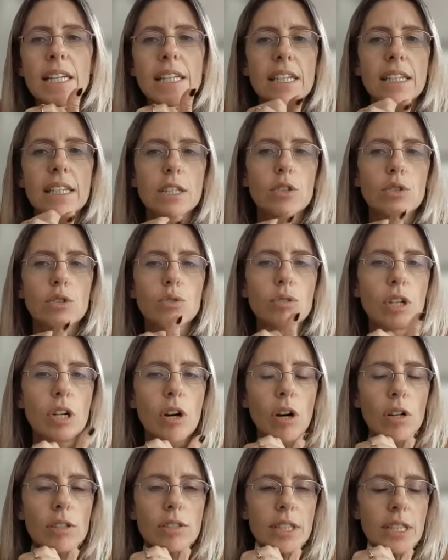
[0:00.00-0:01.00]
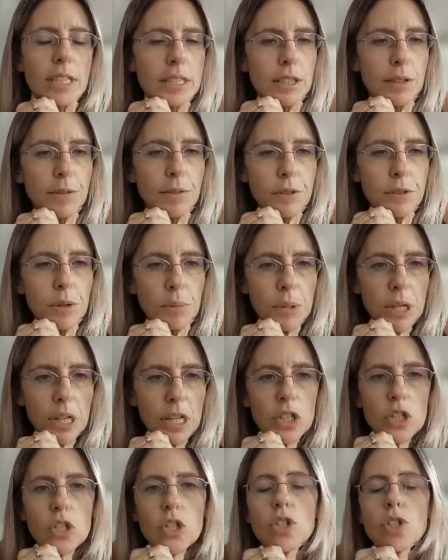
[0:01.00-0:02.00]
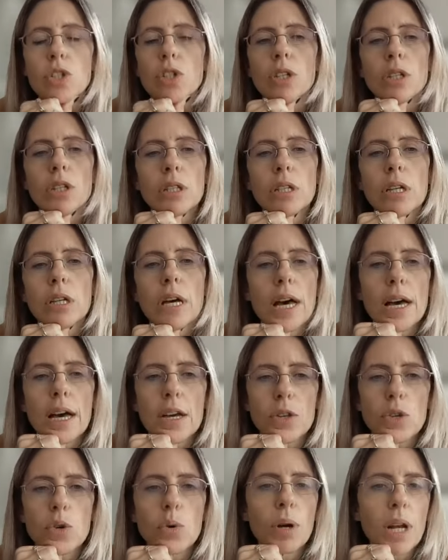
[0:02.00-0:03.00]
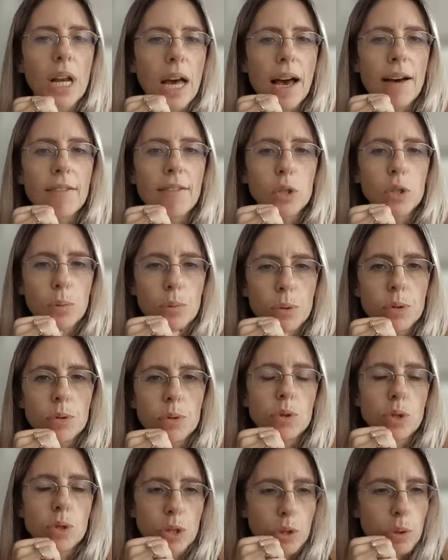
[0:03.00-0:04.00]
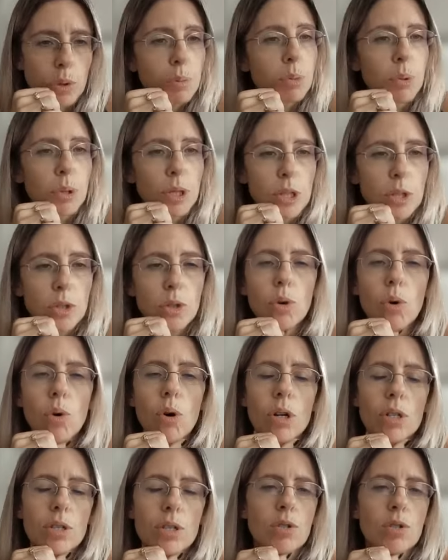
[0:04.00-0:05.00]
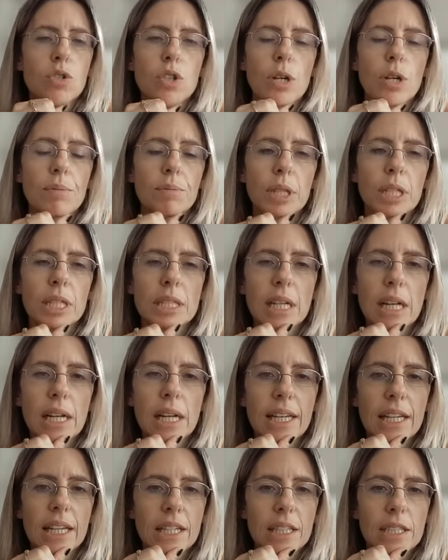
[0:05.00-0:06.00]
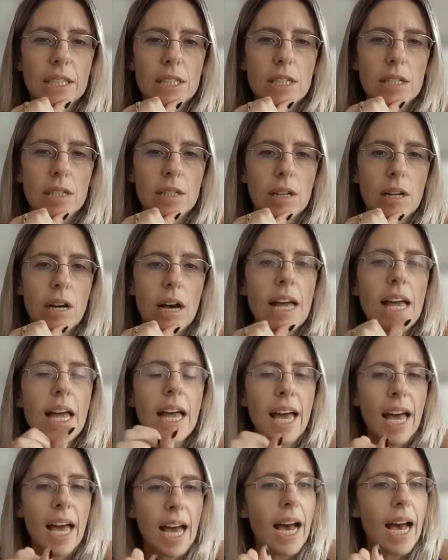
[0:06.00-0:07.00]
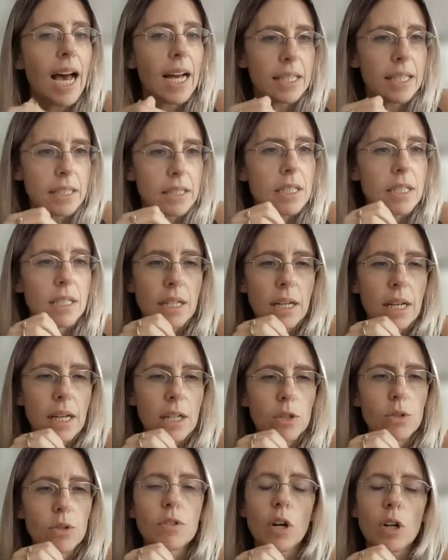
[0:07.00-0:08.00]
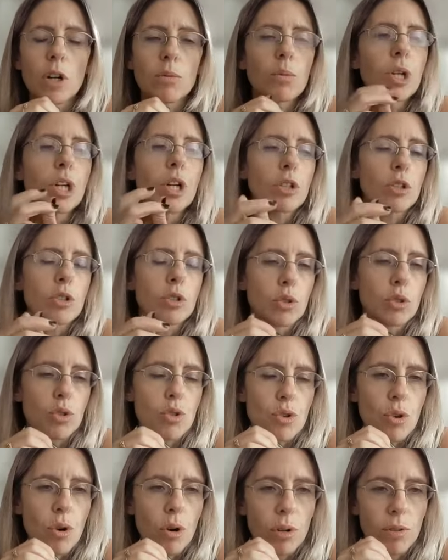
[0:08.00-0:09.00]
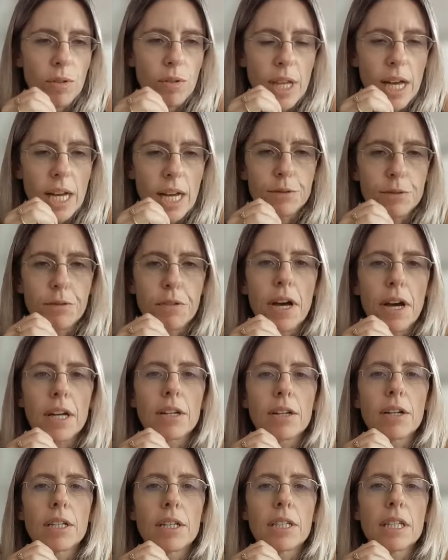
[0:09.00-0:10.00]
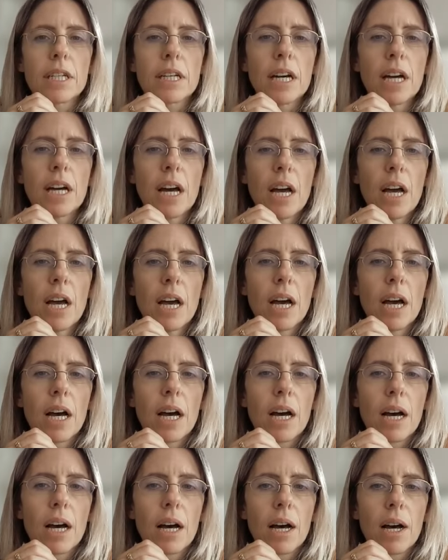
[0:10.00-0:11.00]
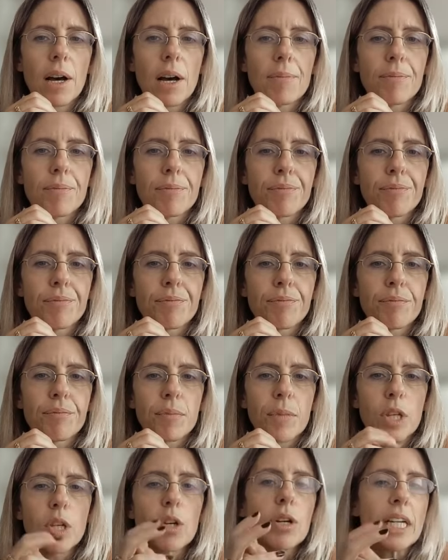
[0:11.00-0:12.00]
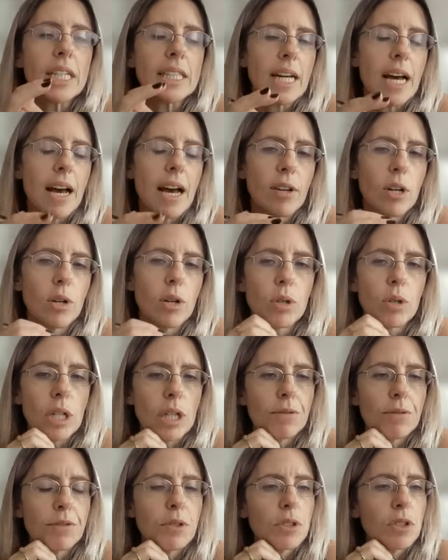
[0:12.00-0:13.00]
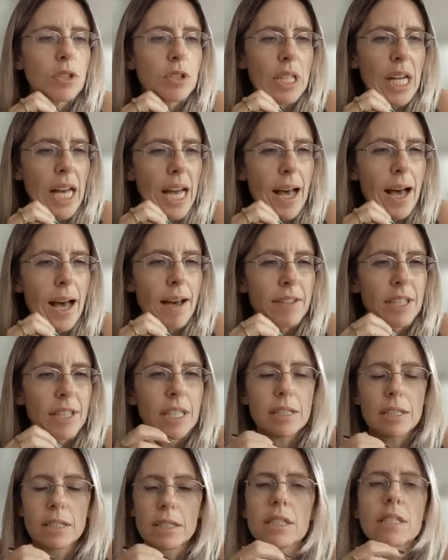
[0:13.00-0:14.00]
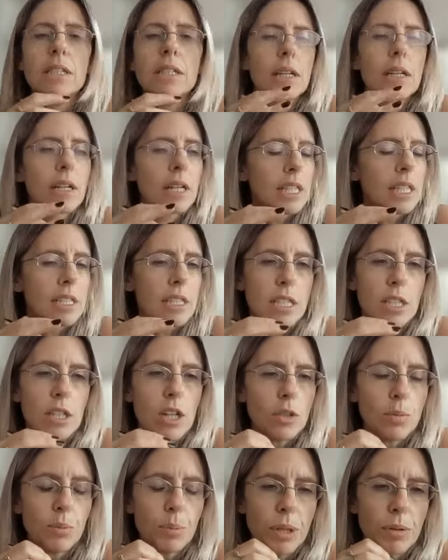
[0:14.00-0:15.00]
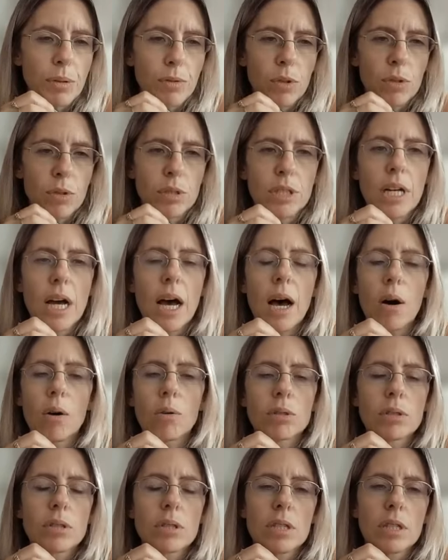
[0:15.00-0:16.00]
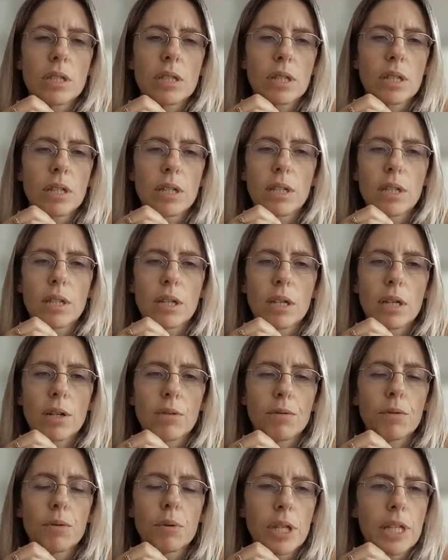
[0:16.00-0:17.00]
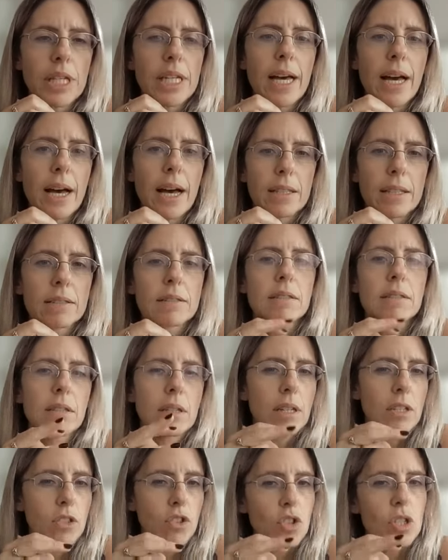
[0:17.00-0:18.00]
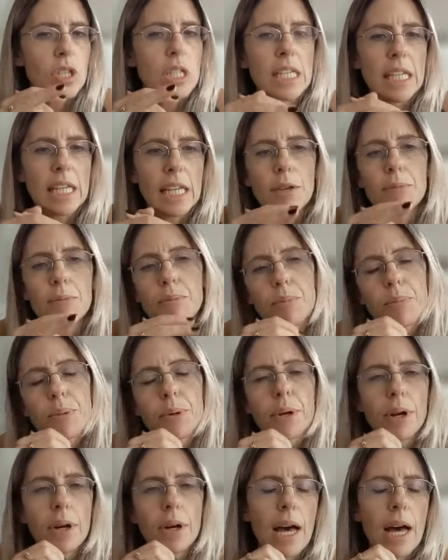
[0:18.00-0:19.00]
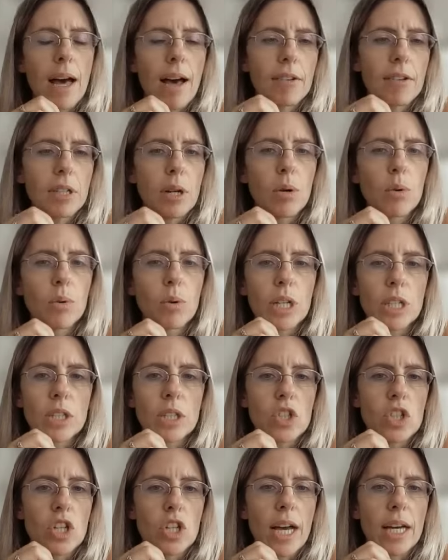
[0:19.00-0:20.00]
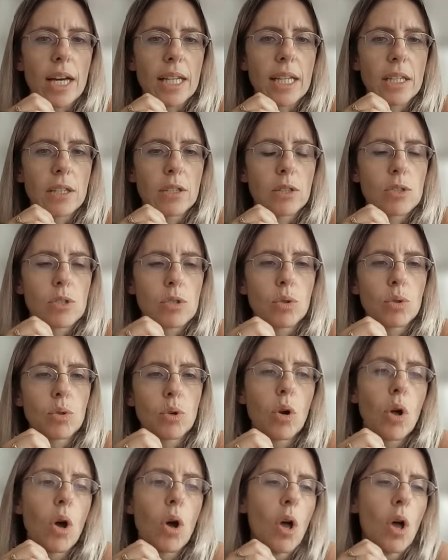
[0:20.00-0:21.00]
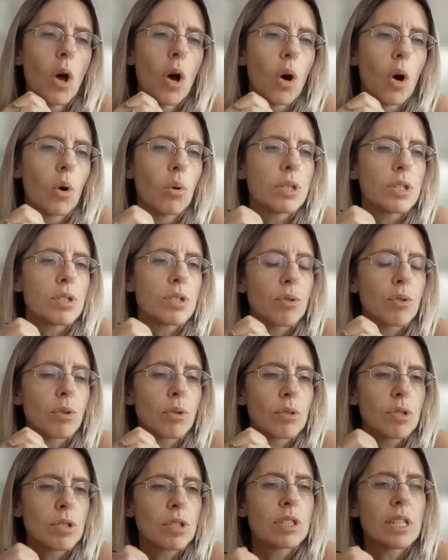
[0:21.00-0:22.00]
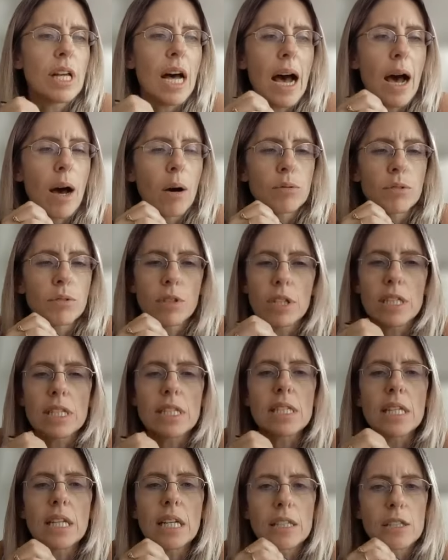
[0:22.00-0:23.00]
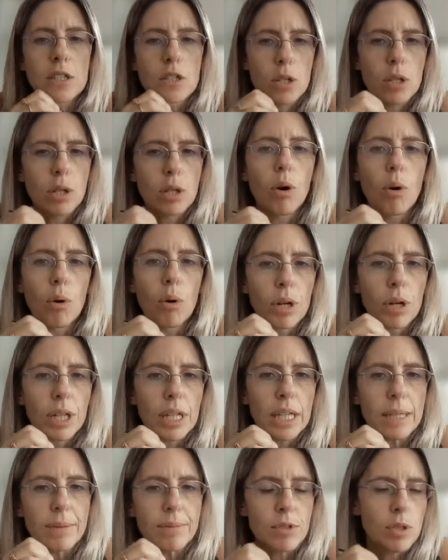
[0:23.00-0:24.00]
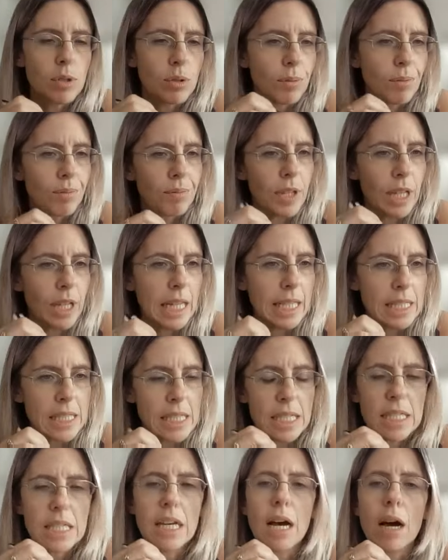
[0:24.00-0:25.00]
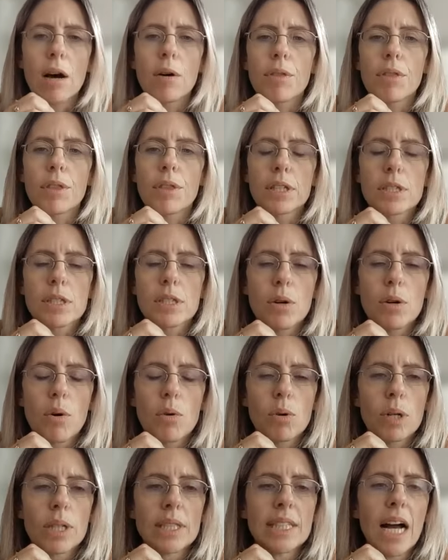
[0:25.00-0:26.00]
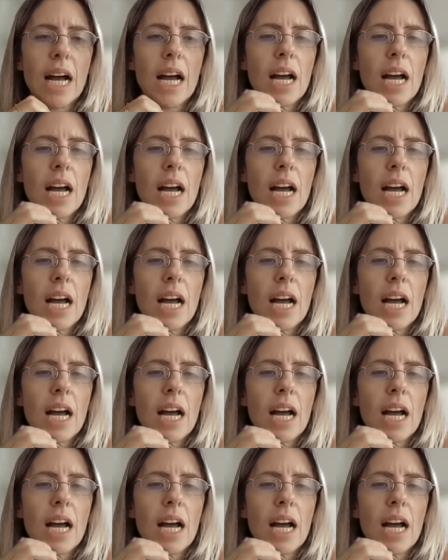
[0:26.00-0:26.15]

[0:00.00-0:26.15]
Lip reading: near to the contact information, you will have an opportunity of putting your social media links, and we got control on that finally. You can have a look if you don't have it. It's not been rolled out fully yet. Just keep having a look and checking, because Google always rolls out these things slowly so they can see how things go.